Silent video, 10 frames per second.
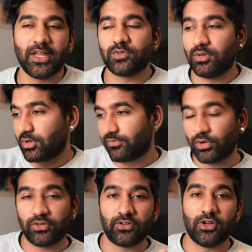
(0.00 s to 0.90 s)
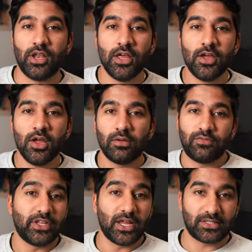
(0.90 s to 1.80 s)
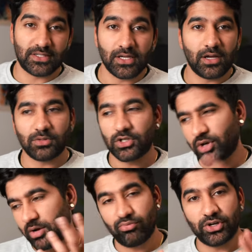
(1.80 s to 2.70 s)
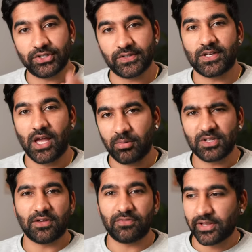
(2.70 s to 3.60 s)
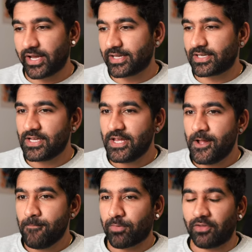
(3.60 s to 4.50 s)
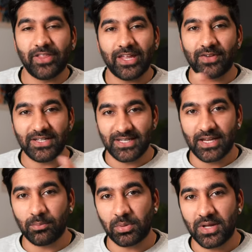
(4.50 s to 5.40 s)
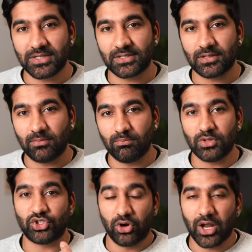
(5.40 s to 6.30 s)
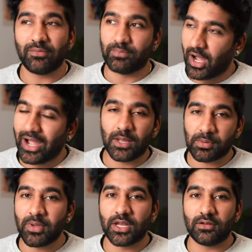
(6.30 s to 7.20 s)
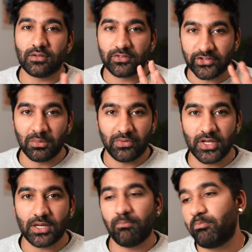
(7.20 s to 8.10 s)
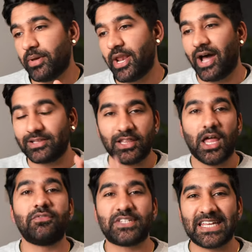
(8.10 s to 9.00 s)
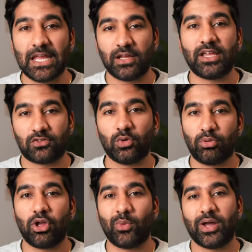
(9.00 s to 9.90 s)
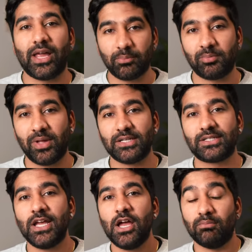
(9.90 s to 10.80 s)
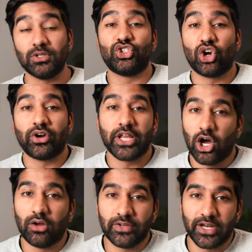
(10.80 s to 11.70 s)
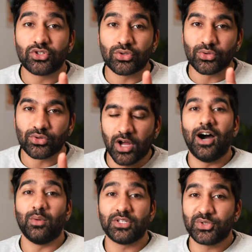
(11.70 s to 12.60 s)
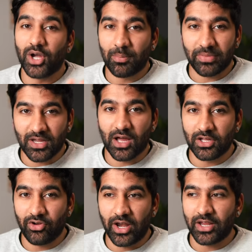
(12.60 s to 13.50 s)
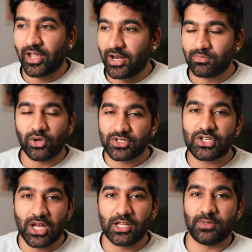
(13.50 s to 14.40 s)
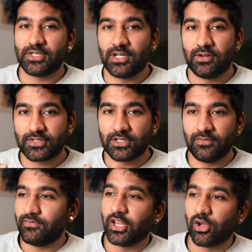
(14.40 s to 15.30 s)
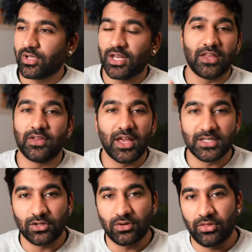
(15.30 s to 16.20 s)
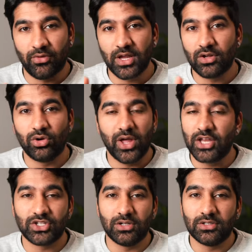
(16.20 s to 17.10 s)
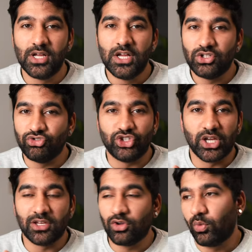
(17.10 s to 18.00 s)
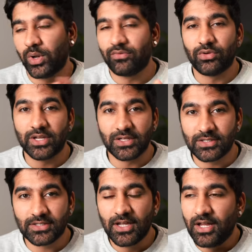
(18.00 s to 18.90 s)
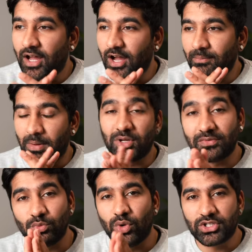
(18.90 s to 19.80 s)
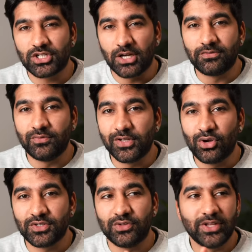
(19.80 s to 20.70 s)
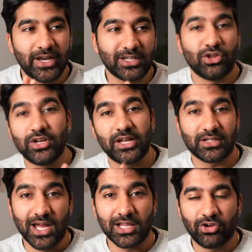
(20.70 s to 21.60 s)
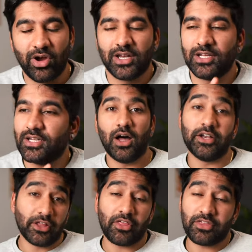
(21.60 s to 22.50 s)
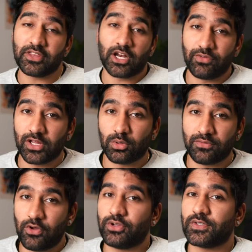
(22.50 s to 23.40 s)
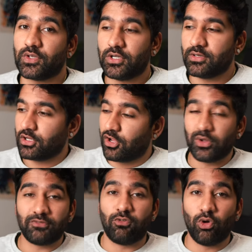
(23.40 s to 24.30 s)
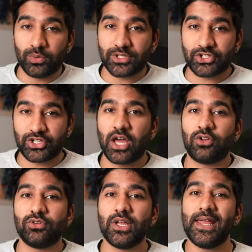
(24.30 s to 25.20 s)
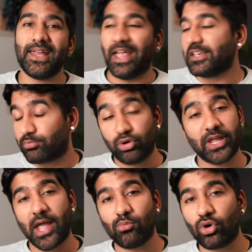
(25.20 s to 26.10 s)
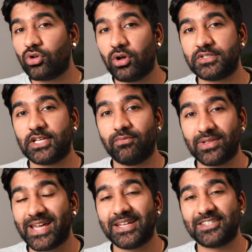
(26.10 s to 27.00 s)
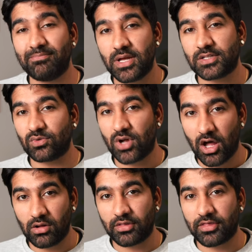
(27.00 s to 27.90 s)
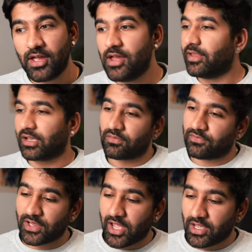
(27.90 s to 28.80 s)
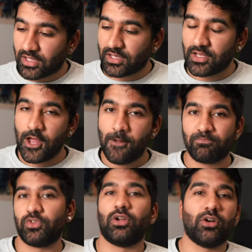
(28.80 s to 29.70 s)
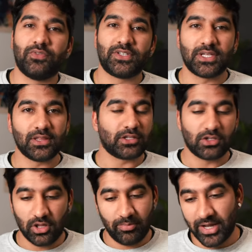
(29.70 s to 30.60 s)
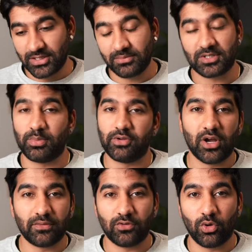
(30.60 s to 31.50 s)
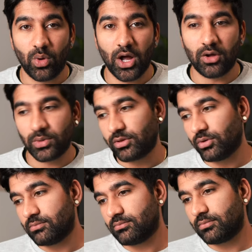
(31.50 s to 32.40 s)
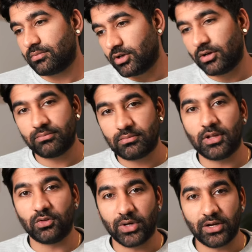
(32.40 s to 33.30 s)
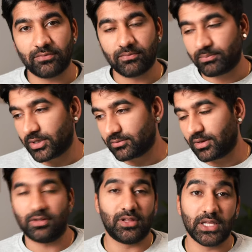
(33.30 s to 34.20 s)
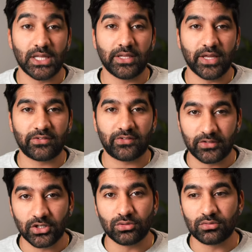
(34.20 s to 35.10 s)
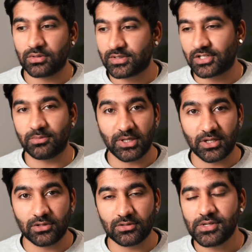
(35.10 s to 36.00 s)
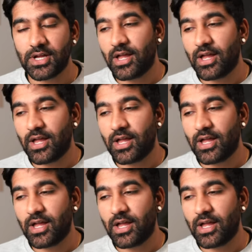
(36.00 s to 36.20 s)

That's what I'm going to focus on for the next year. I'm going to try and bridge this gap because I feel like if I did implement majority, I implement some of it, but I'd love to get to a point where I implement majority of it. Two, I want to up the color grading, and I'm going to challenge myself to video in either S-Log 3 or HLG or whatever it is. I'm going to have to watch a few videos on that and learn how to color grade it. Another thing that I really want to focus on going forward with this channel is putting out more content related to mental health. Like, I feel like, you know, obviously, like, you know, the pandemic's been around for a while. We thought, you know, things would end, but clearly that's still such a big deal.